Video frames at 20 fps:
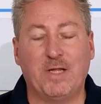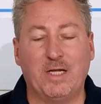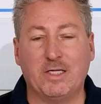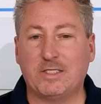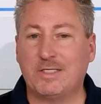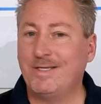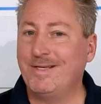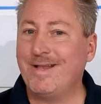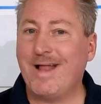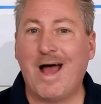
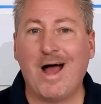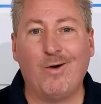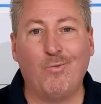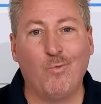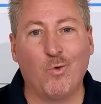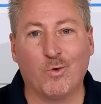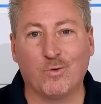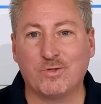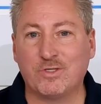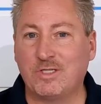It's
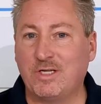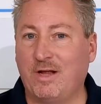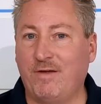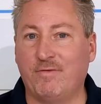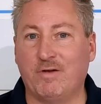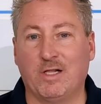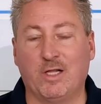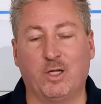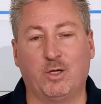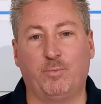not worth
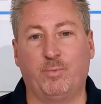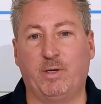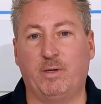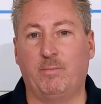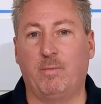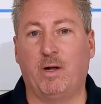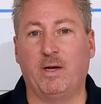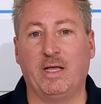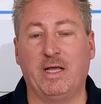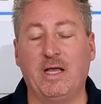saving a little bit
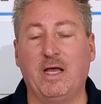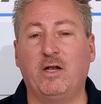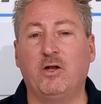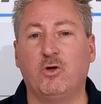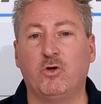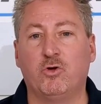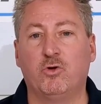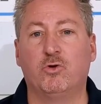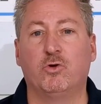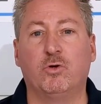of money. Get
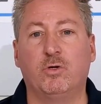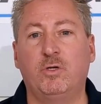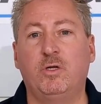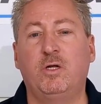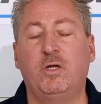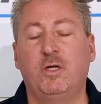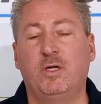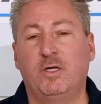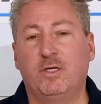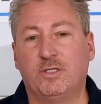a
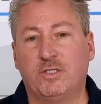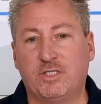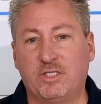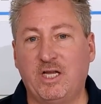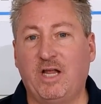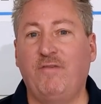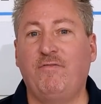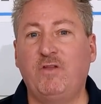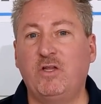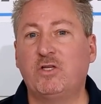good
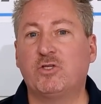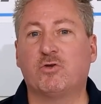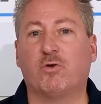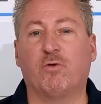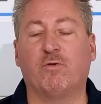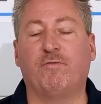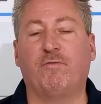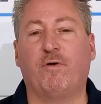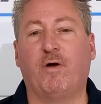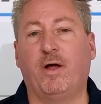safety
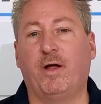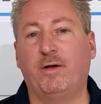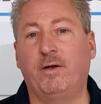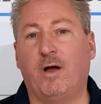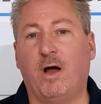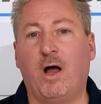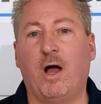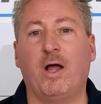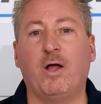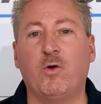certified,
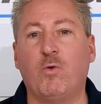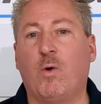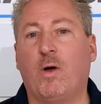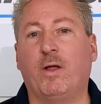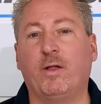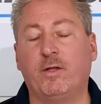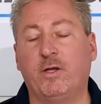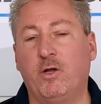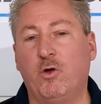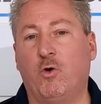high
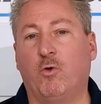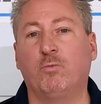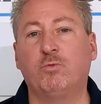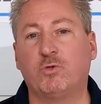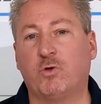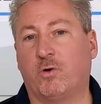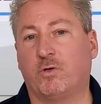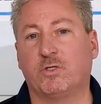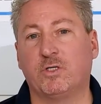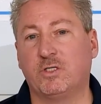quality home
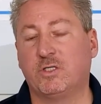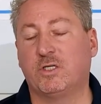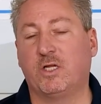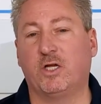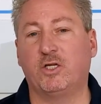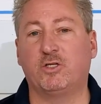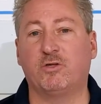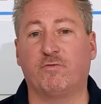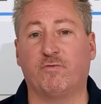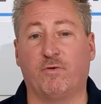charging
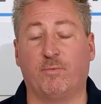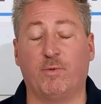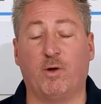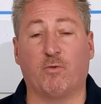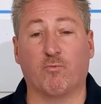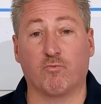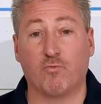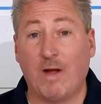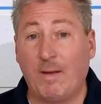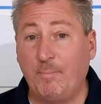station from
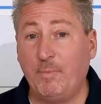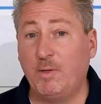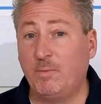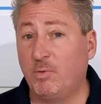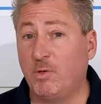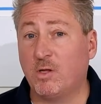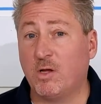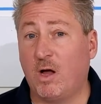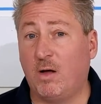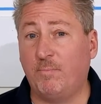a
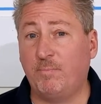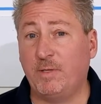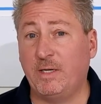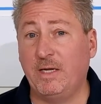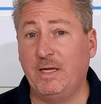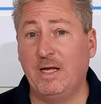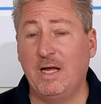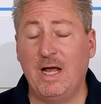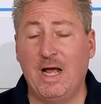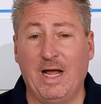reputable
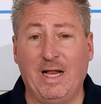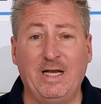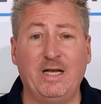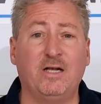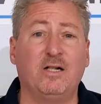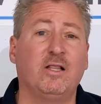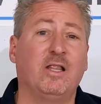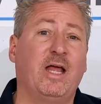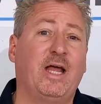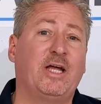company and
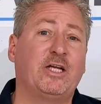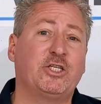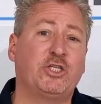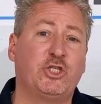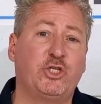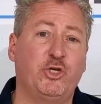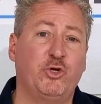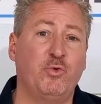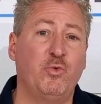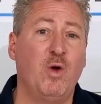it'll
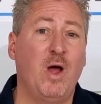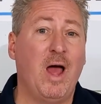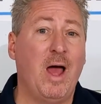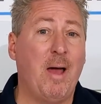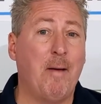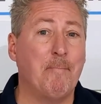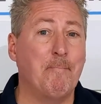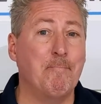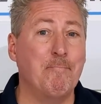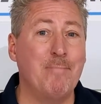last you
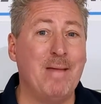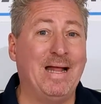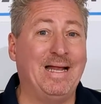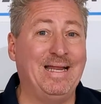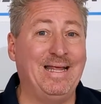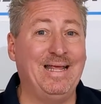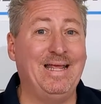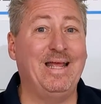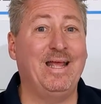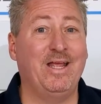
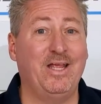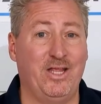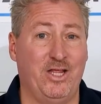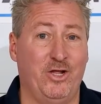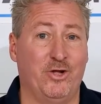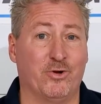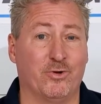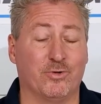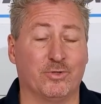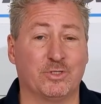many
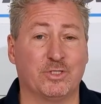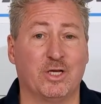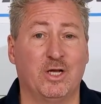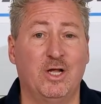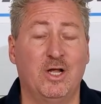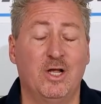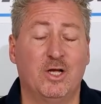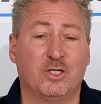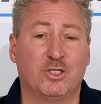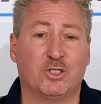years.
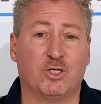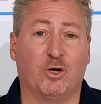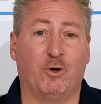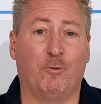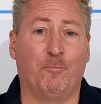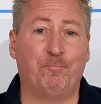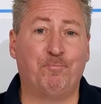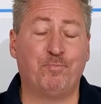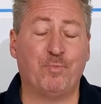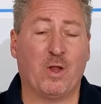
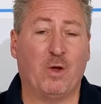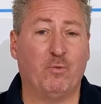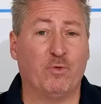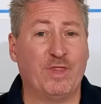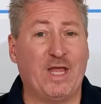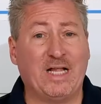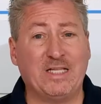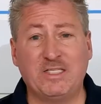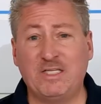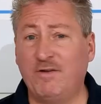So,
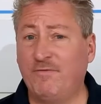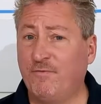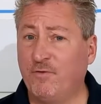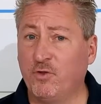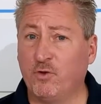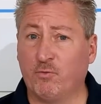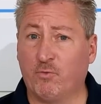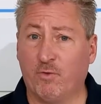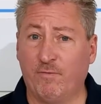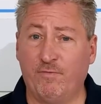well, that's it
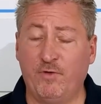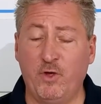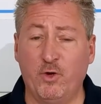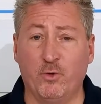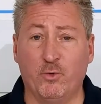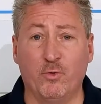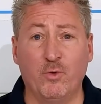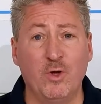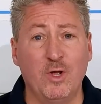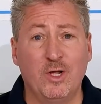for the
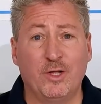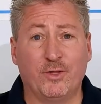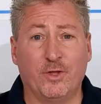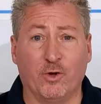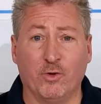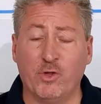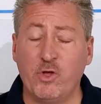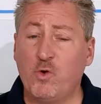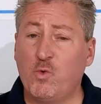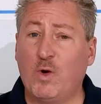review.
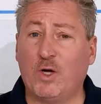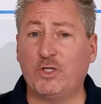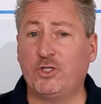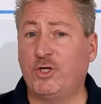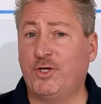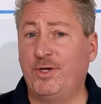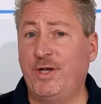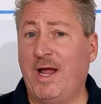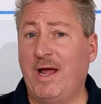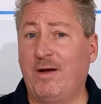The only
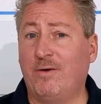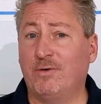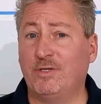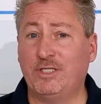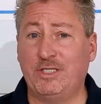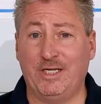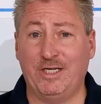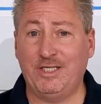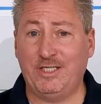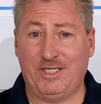question now
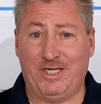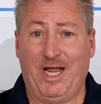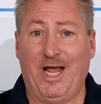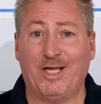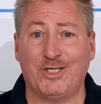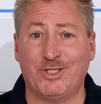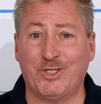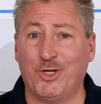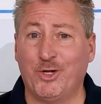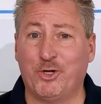is, is
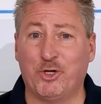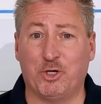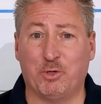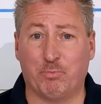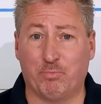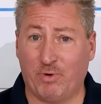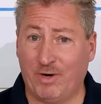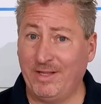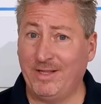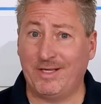Tesla going
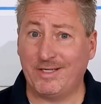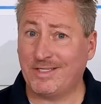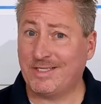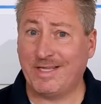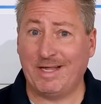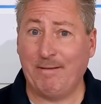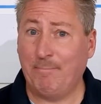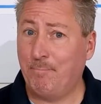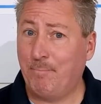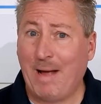to bring this
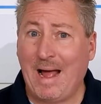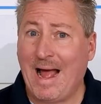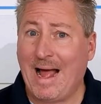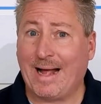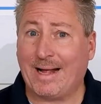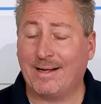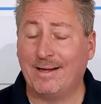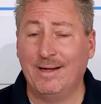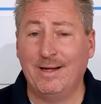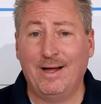thing
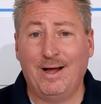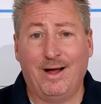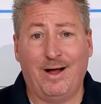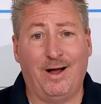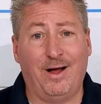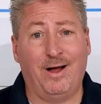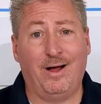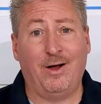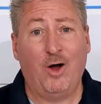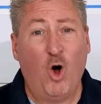back?
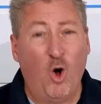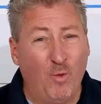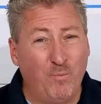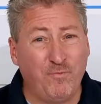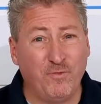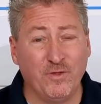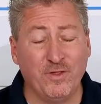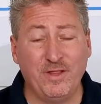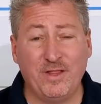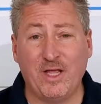Uh,
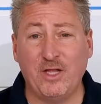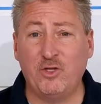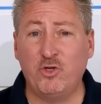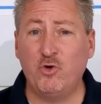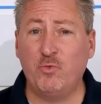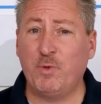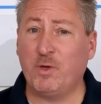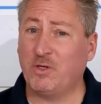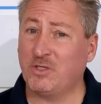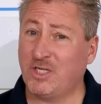hopefully they
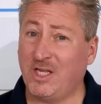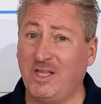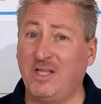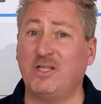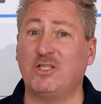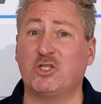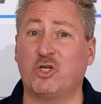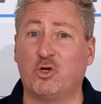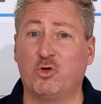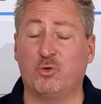do because I
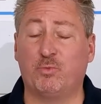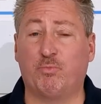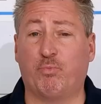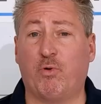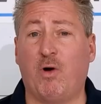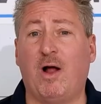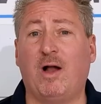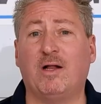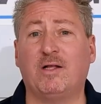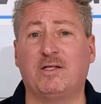think it's a good
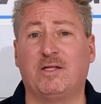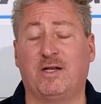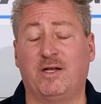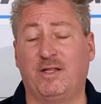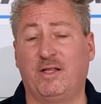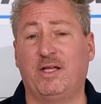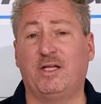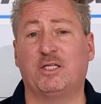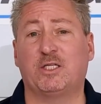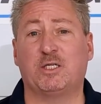product and
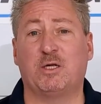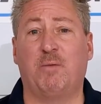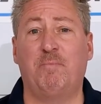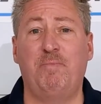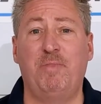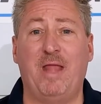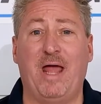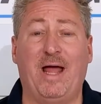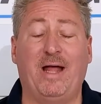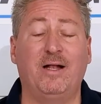I think it's
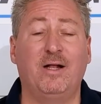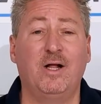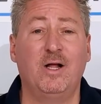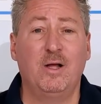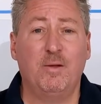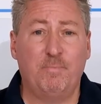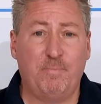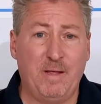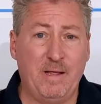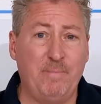something that
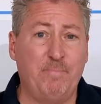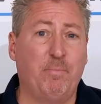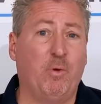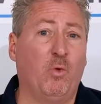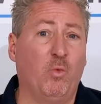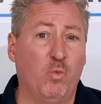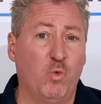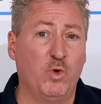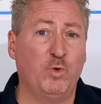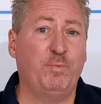
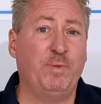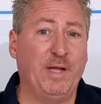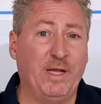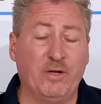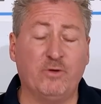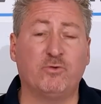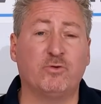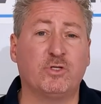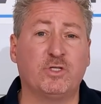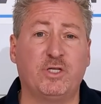people would be
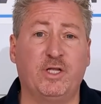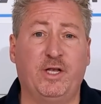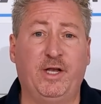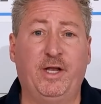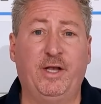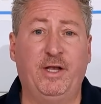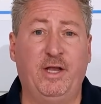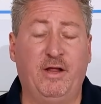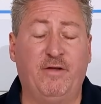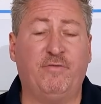interested
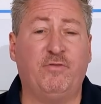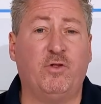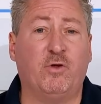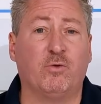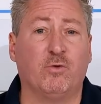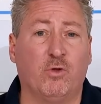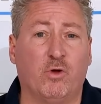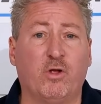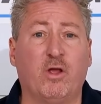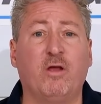in if
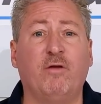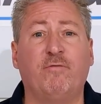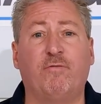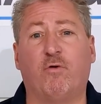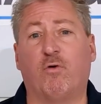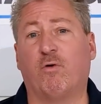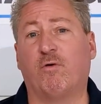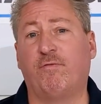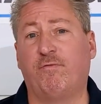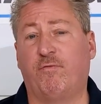they're looking
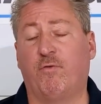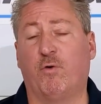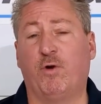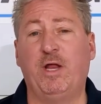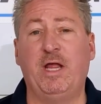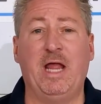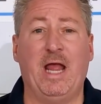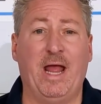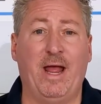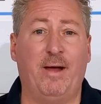for a
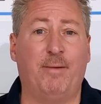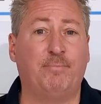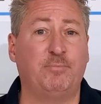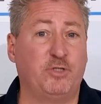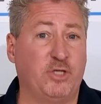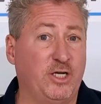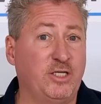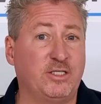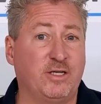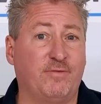40
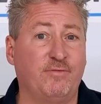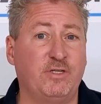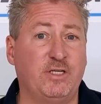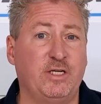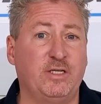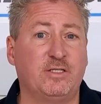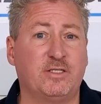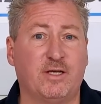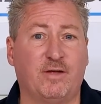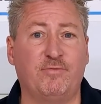amp
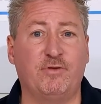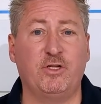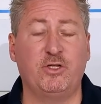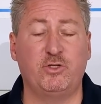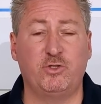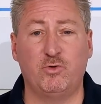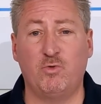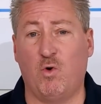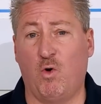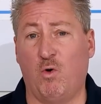
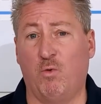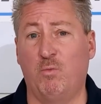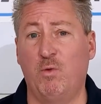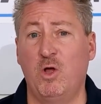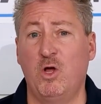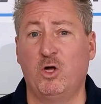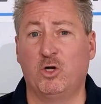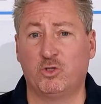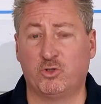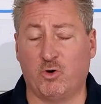J1772 home
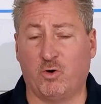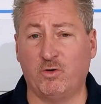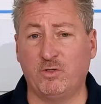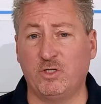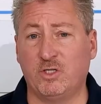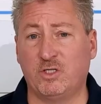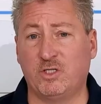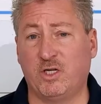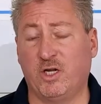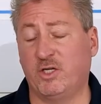
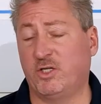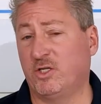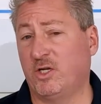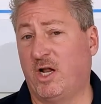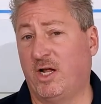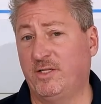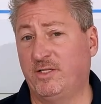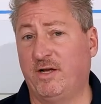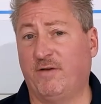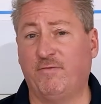charging
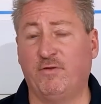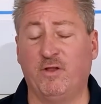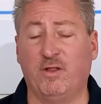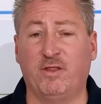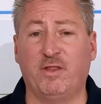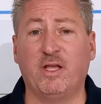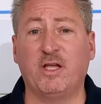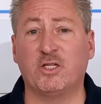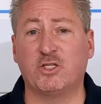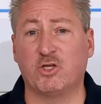station. I
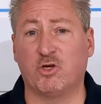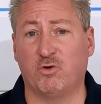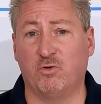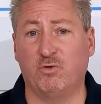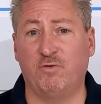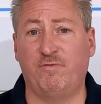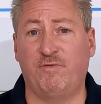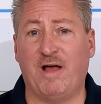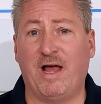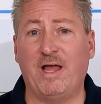definitely think it's a
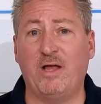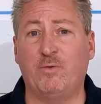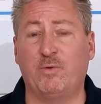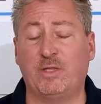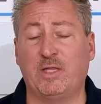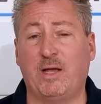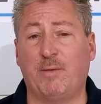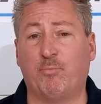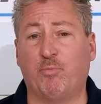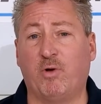good value
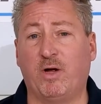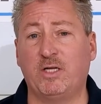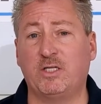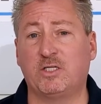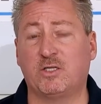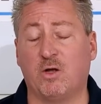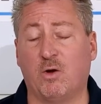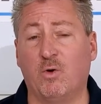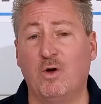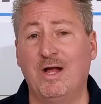at that
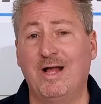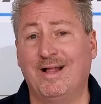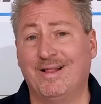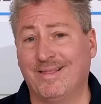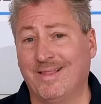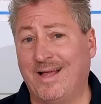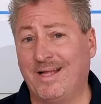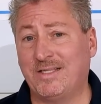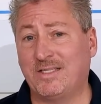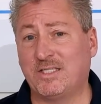price. So
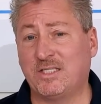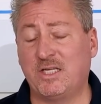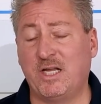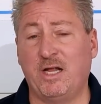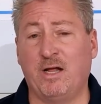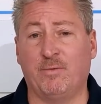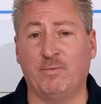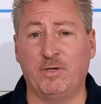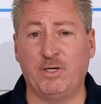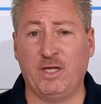let's
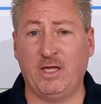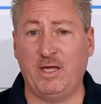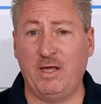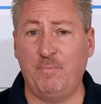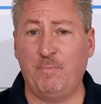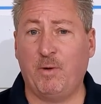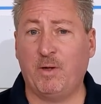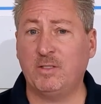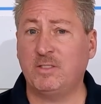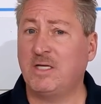see, I'm gonna
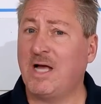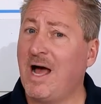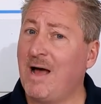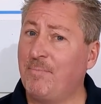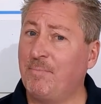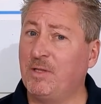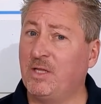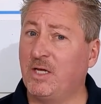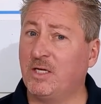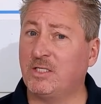keep on
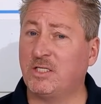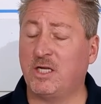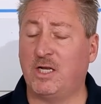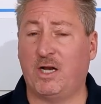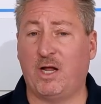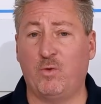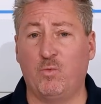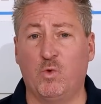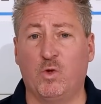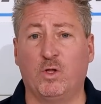top of this
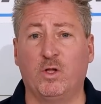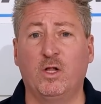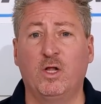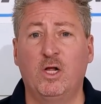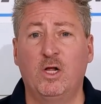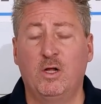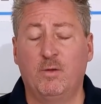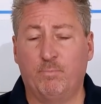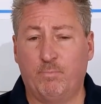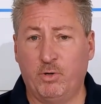and I
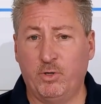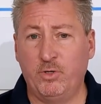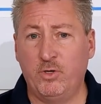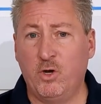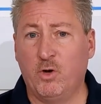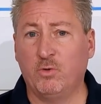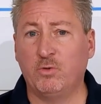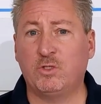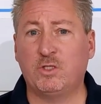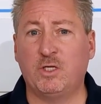will put
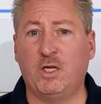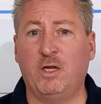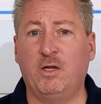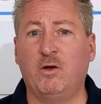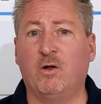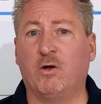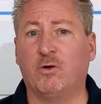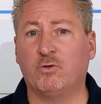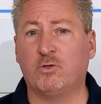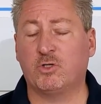notes
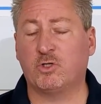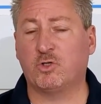in our